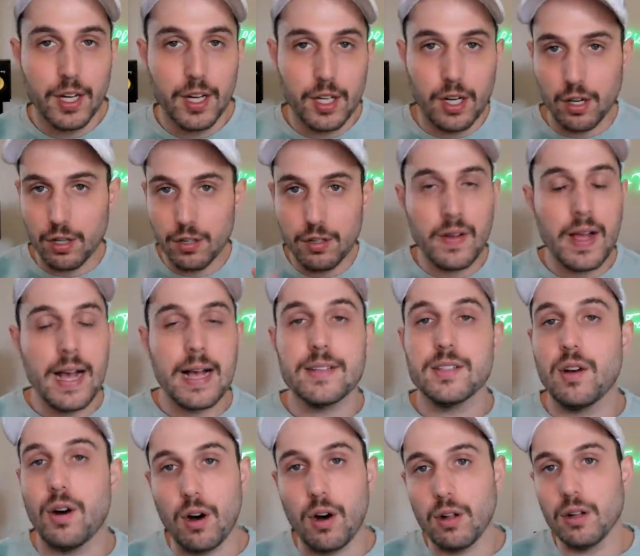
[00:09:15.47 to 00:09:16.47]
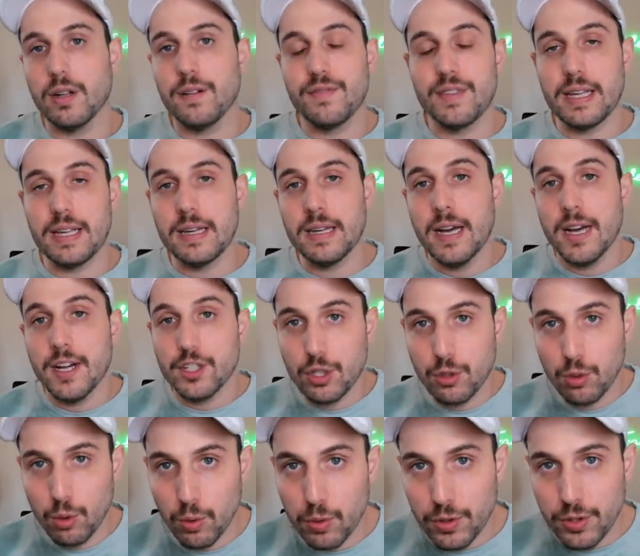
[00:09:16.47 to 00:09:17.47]
Curve has all of the
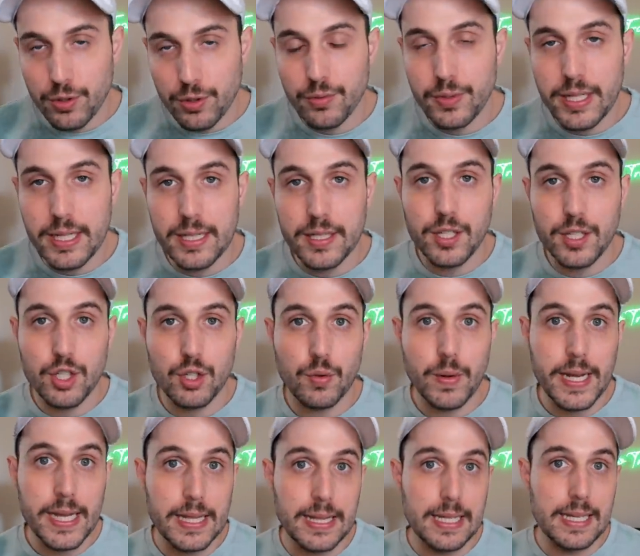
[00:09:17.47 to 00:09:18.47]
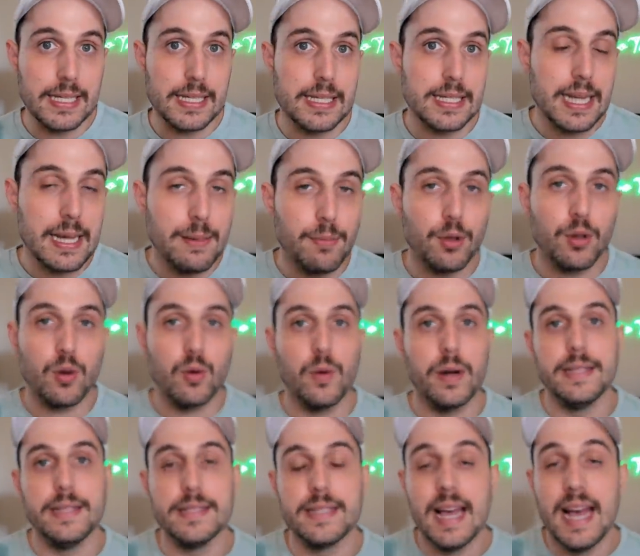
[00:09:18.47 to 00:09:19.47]
tools you need to trade these
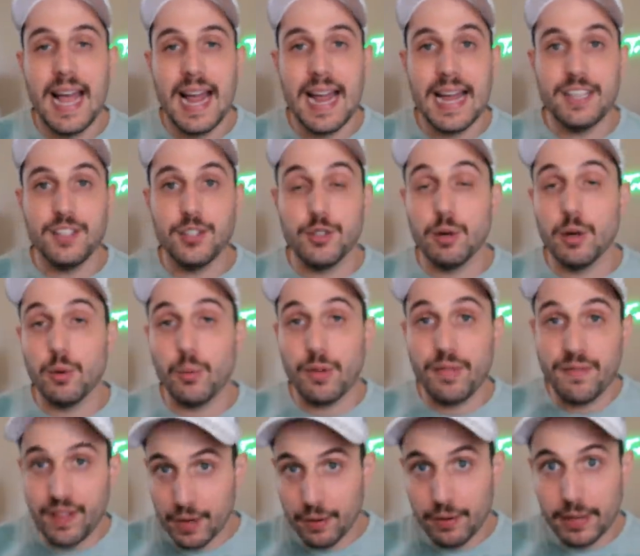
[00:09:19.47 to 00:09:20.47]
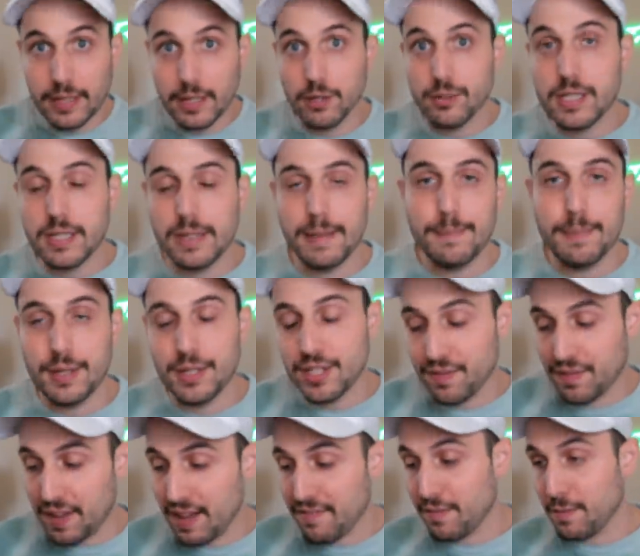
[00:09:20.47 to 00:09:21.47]
stablecoins and do it with very low low slippage.
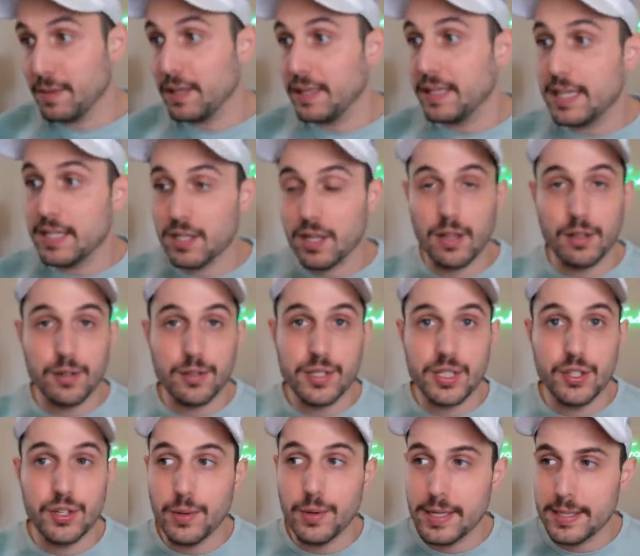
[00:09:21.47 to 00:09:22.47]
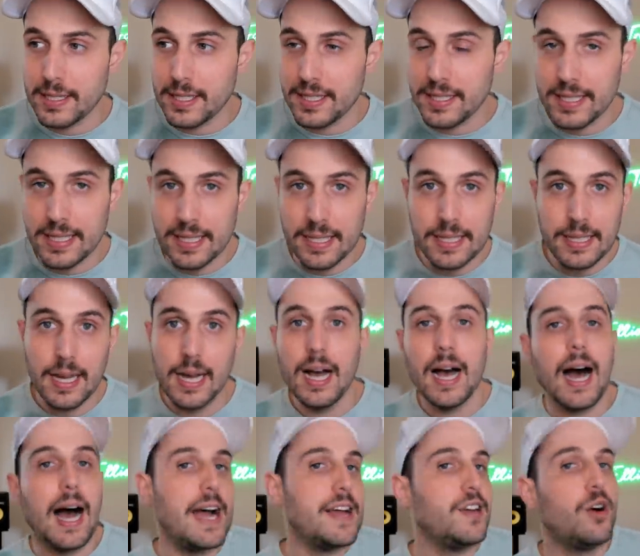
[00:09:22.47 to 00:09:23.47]
If I have a million dollars in USDC,
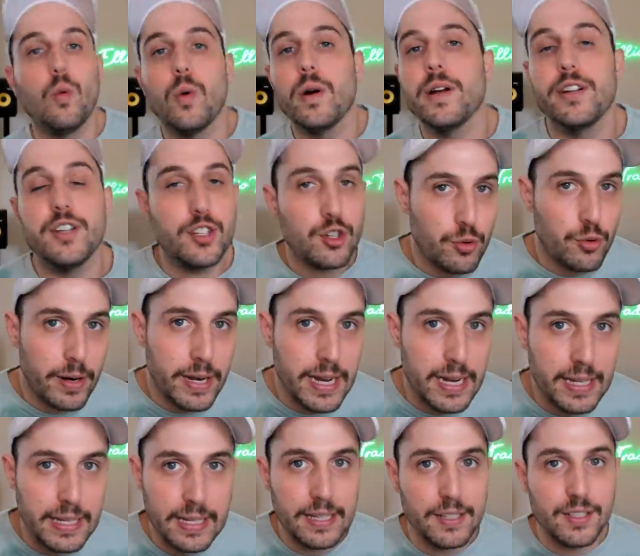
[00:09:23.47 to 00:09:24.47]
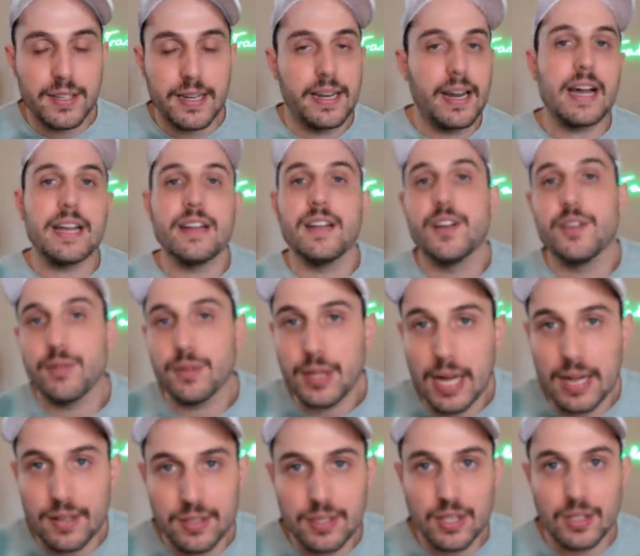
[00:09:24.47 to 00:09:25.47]
I don't want to trade into
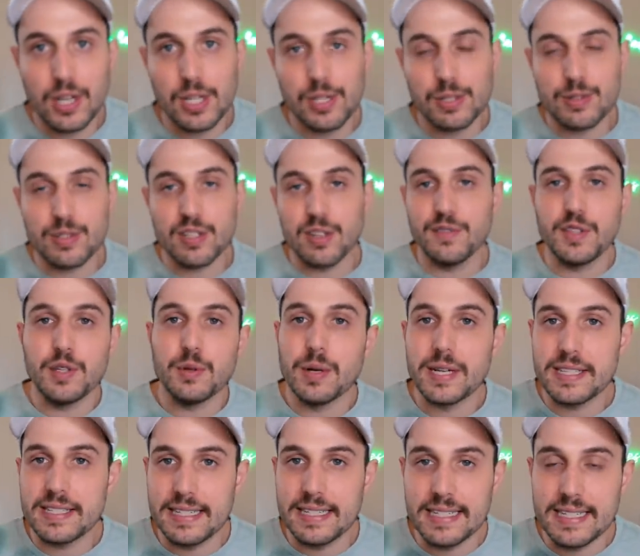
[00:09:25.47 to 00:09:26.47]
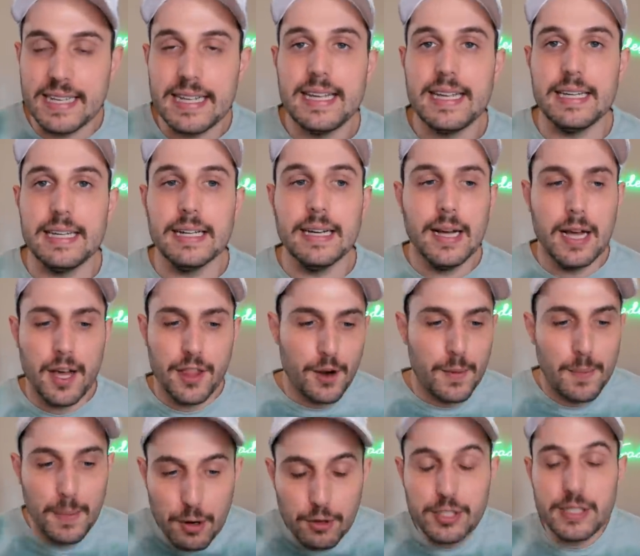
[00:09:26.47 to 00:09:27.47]
$900,000 of USDT. They're
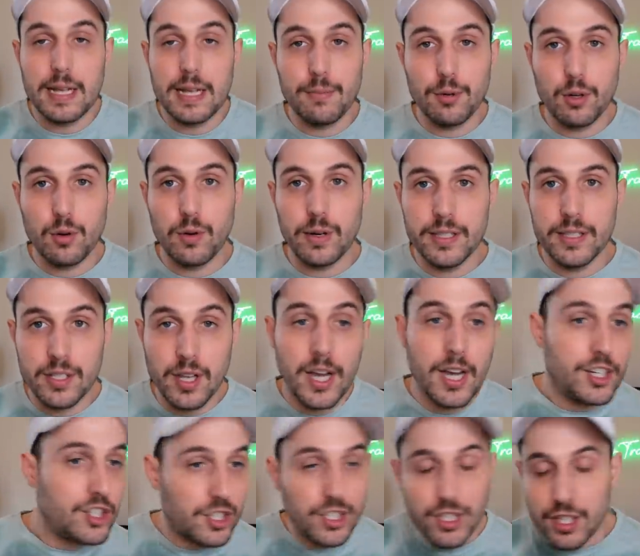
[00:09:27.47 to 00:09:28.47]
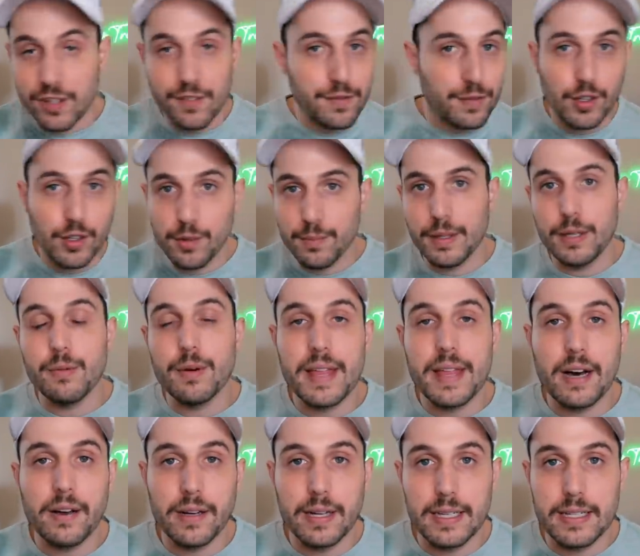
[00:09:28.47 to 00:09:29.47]
both stablecoins. Just convert me
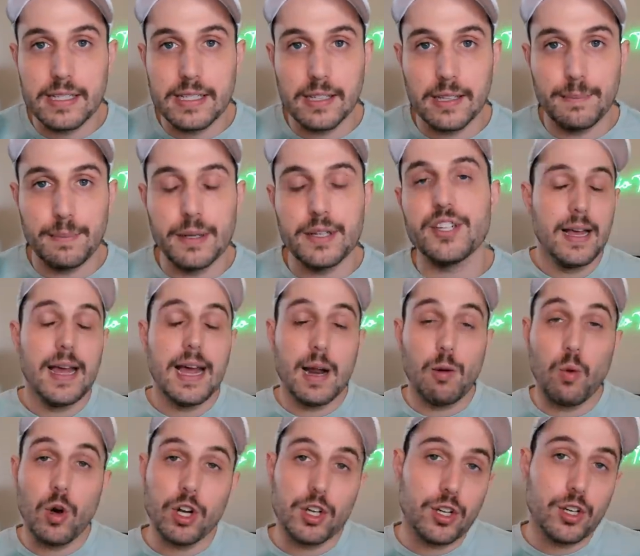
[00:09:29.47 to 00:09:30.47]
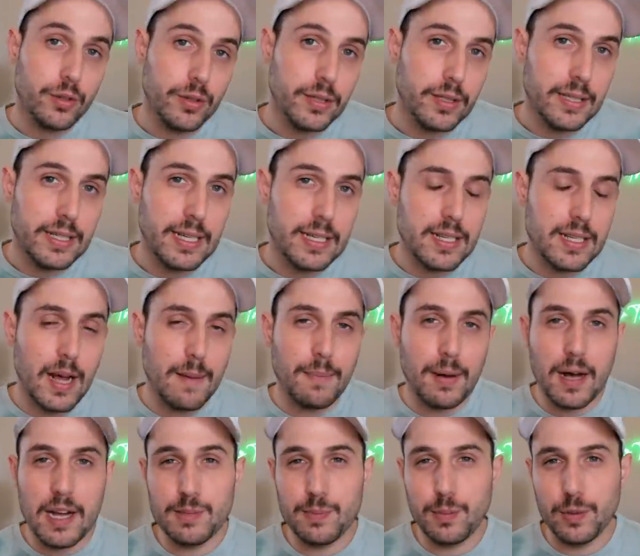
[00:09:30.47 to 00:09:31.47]
without any slippage. And while currently it's not
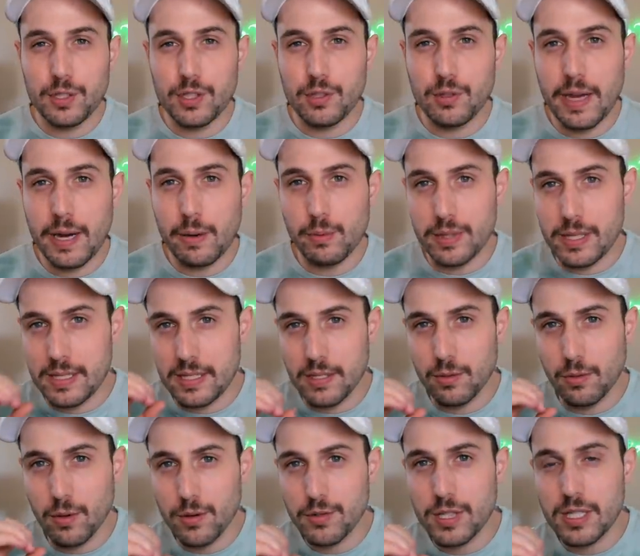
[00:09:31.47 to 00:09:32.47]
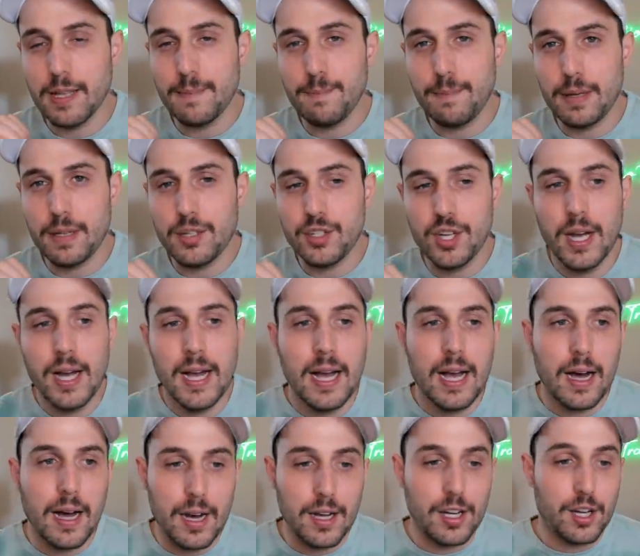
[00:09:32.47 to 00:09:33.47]
possible to do that with zero slippage,
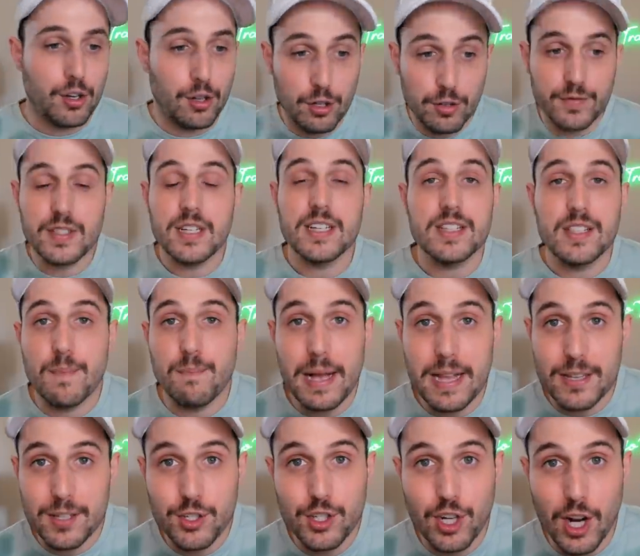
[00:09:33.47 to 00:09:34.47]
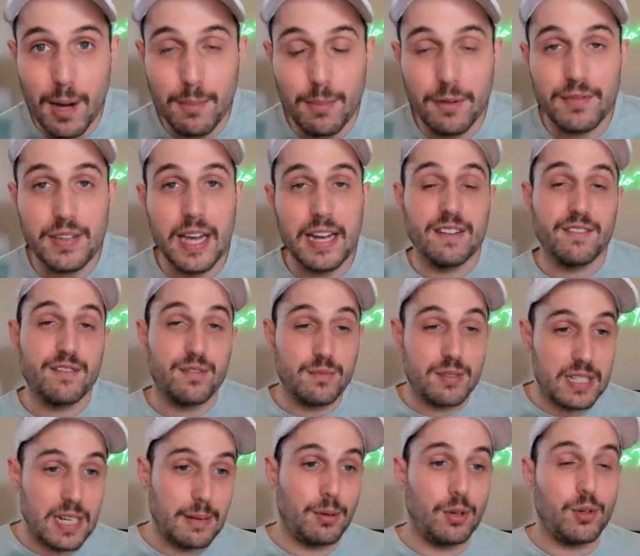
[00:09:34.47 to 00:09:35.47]
uh, Curve does the best job of getting from
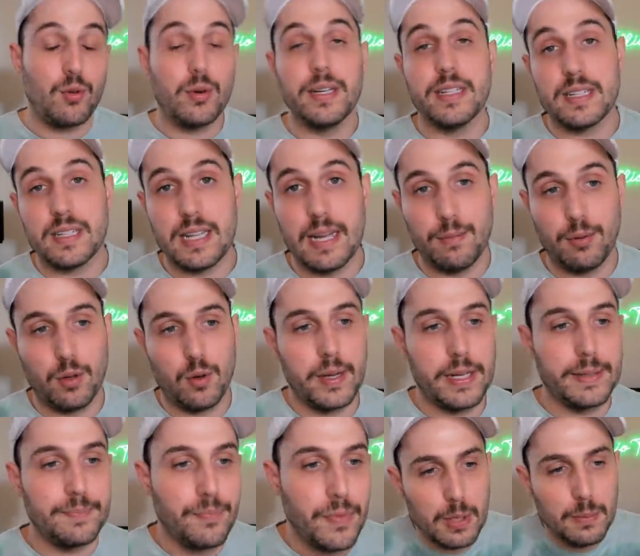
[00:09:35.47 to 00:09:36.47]
stablecoin to stablecoin.